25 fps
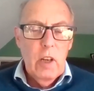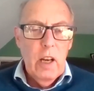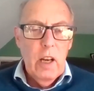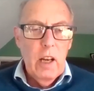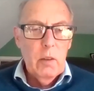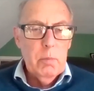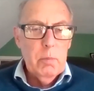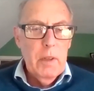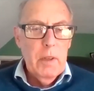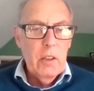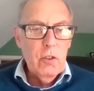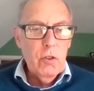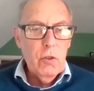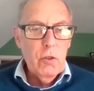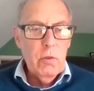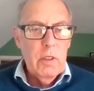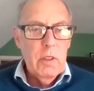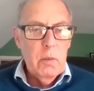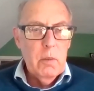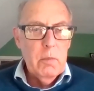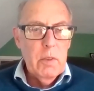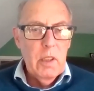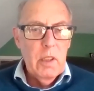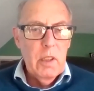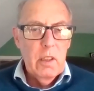child
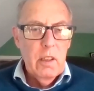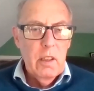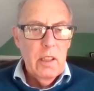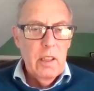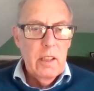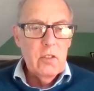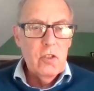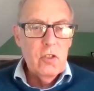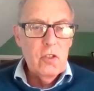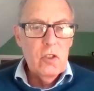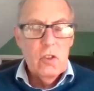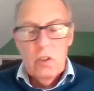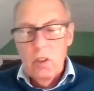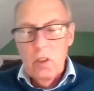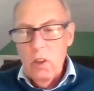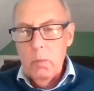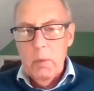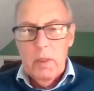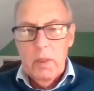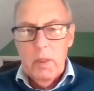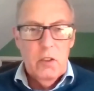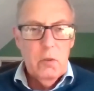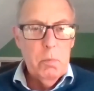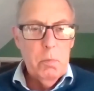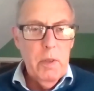maltreatment is so
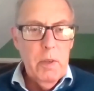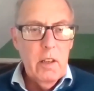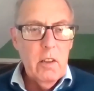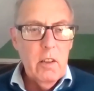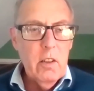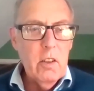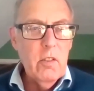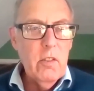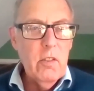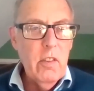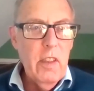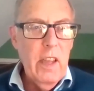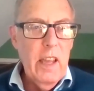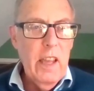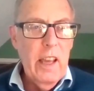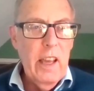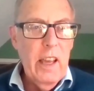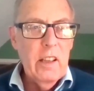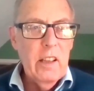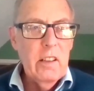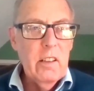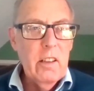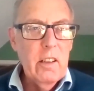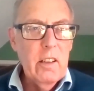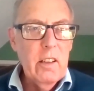much bigger
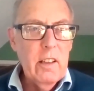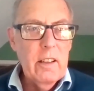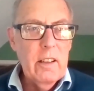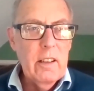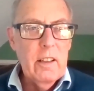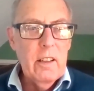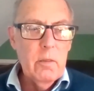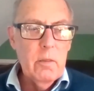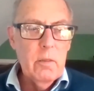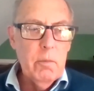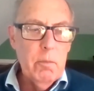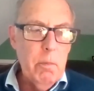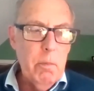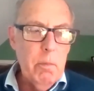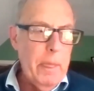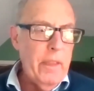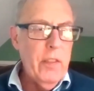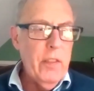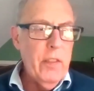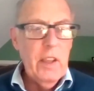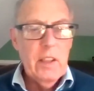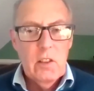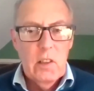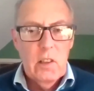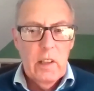than
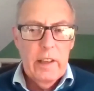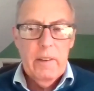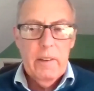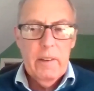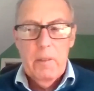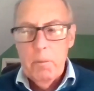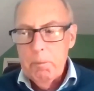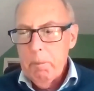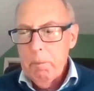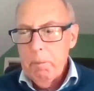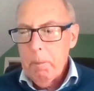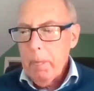things like,